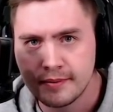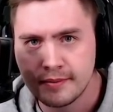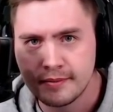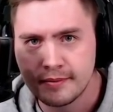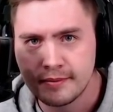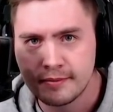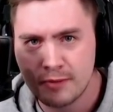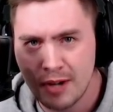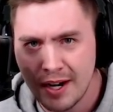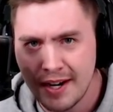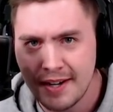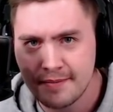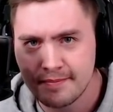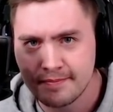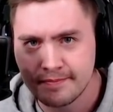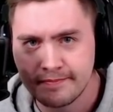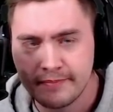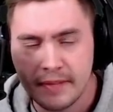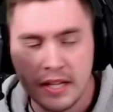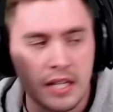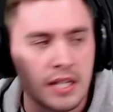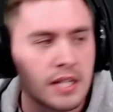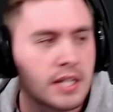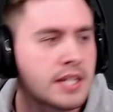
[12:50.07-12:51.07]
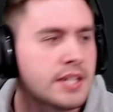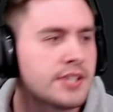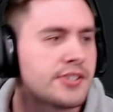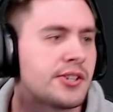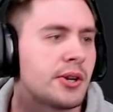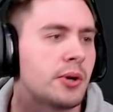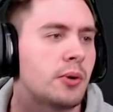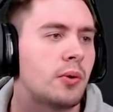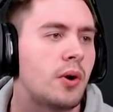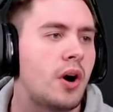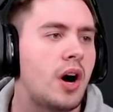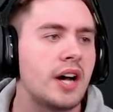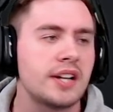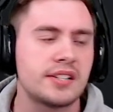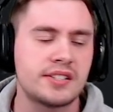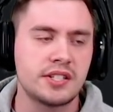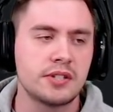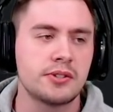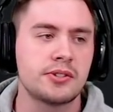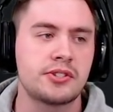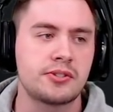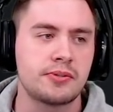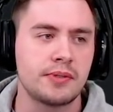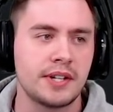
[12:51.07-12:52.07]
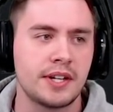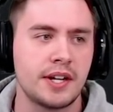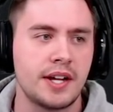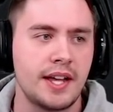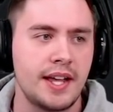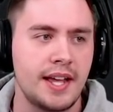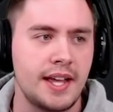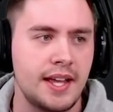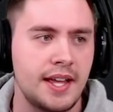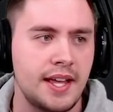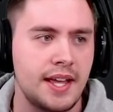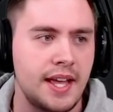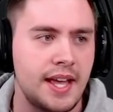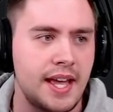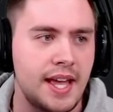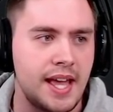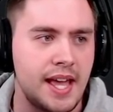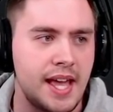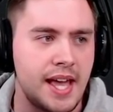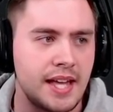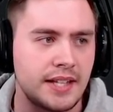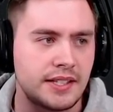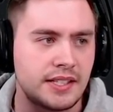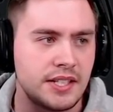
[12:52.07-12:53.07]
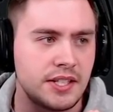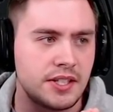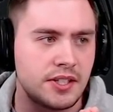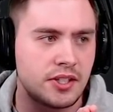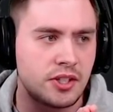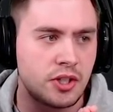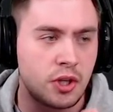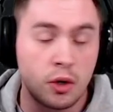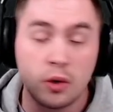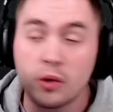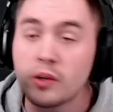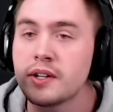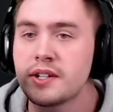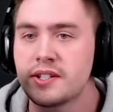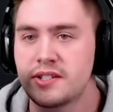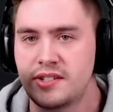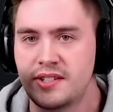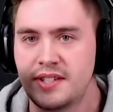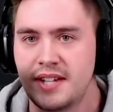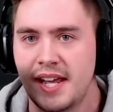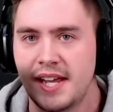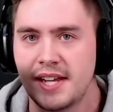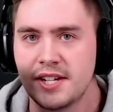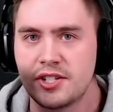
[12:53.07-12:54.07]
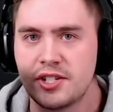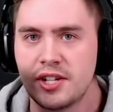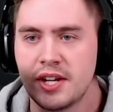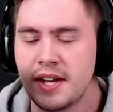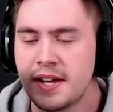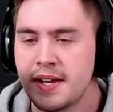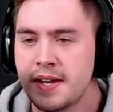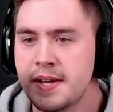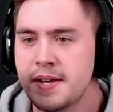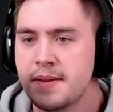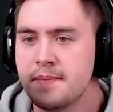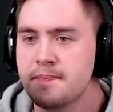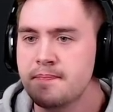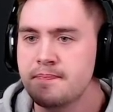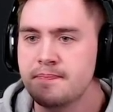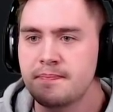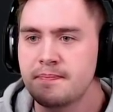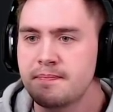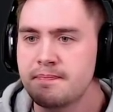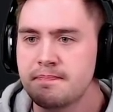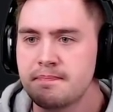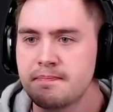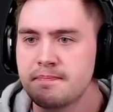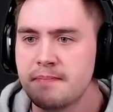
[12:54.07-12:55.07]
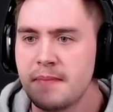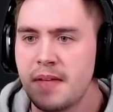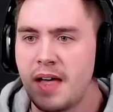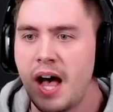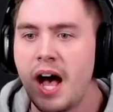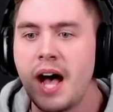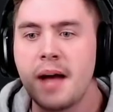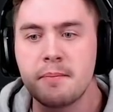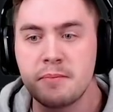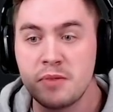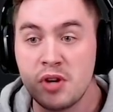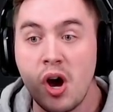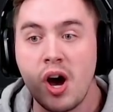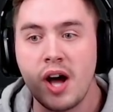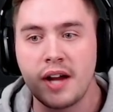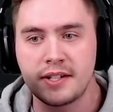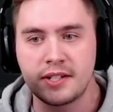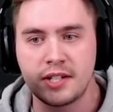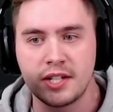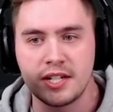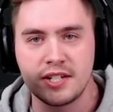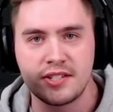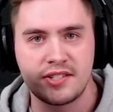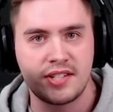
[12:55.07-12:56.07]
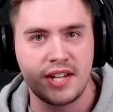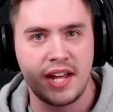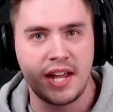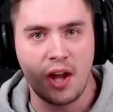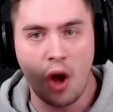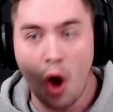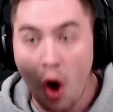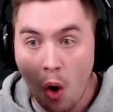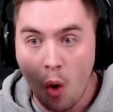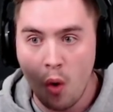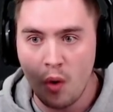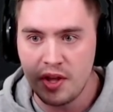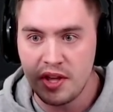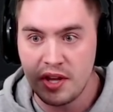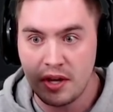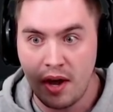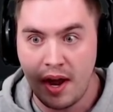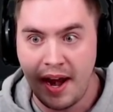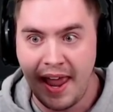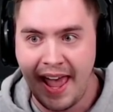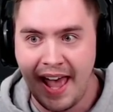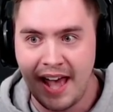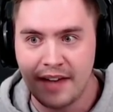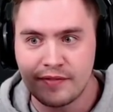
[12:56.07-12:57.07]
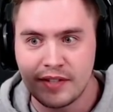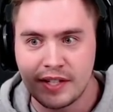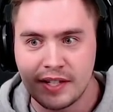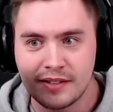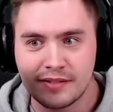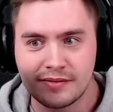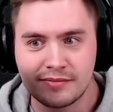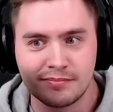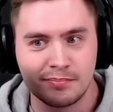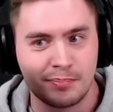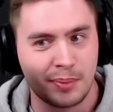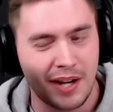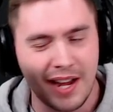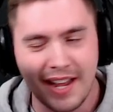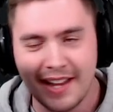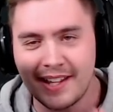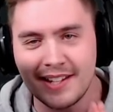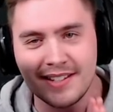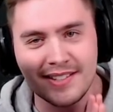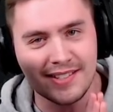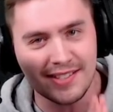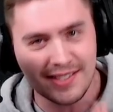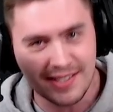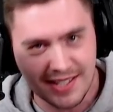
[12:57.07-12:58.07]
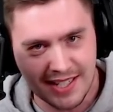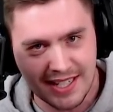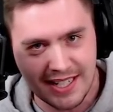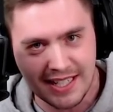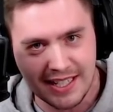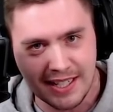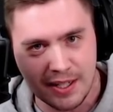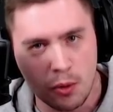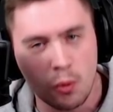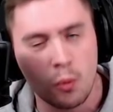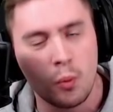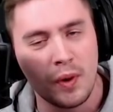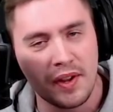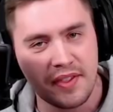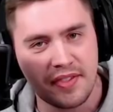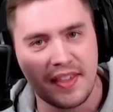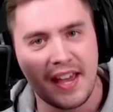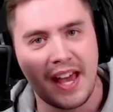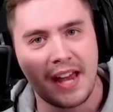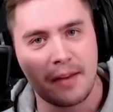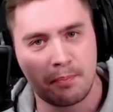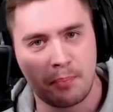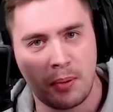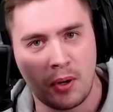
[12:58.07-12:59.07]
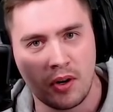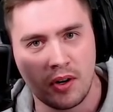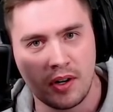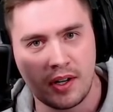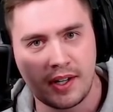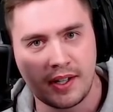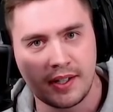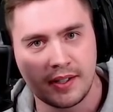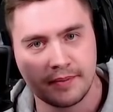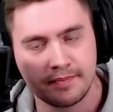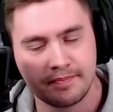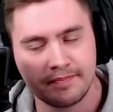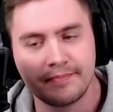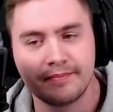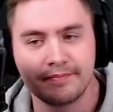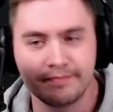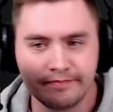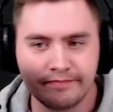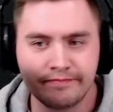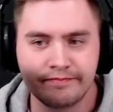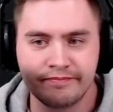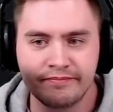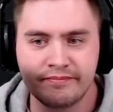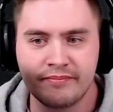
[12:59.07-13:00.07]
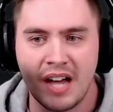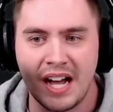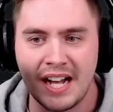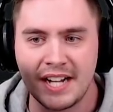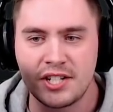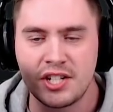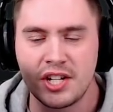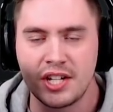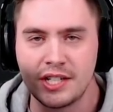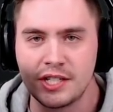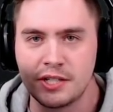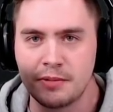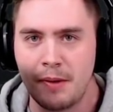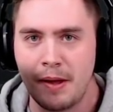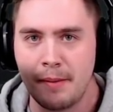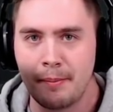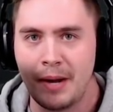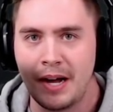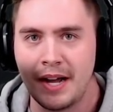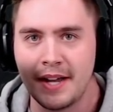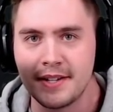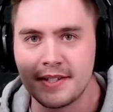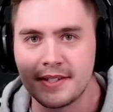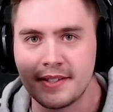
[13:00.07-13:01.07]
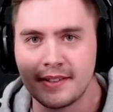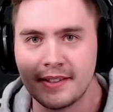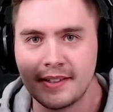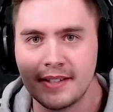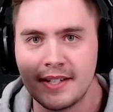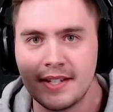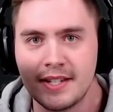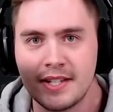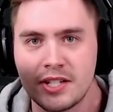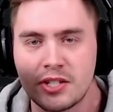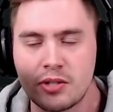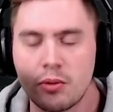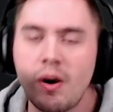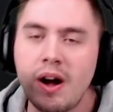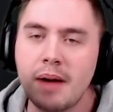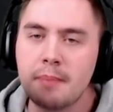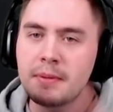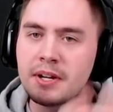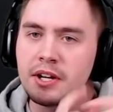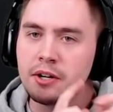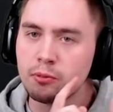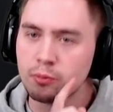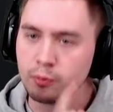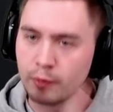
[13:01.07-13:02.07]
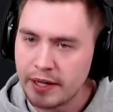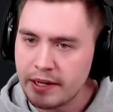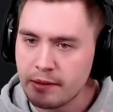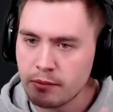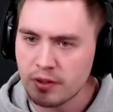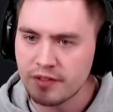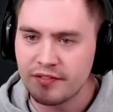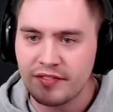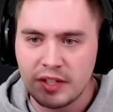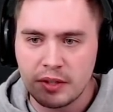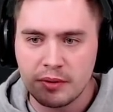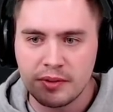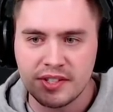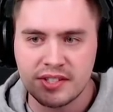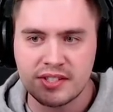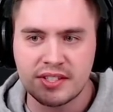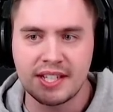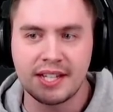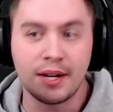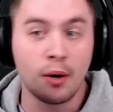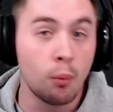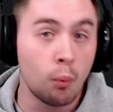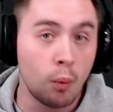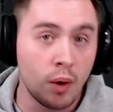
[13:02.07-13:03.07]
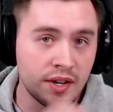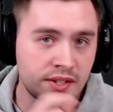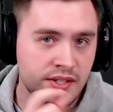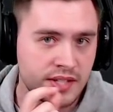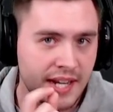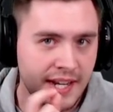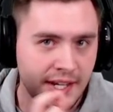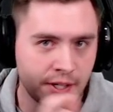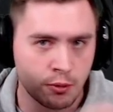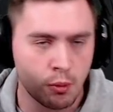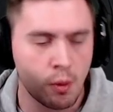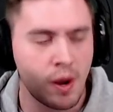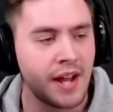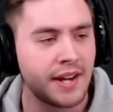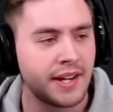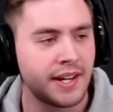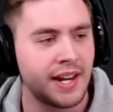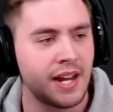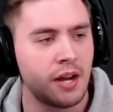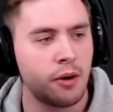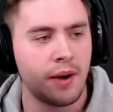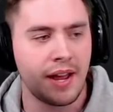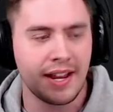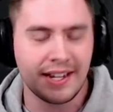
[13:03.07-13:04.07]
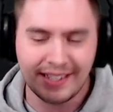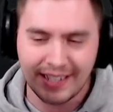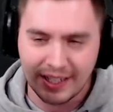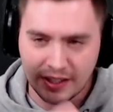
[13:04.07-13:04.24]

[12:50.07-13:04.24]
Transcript: right? So Osteo Striga at the current stage, I'm not gonna say, oh, you gotta have it, but I can see with that perk, I changed my mind. So I'm gonna re-review this thing once I grind it out and get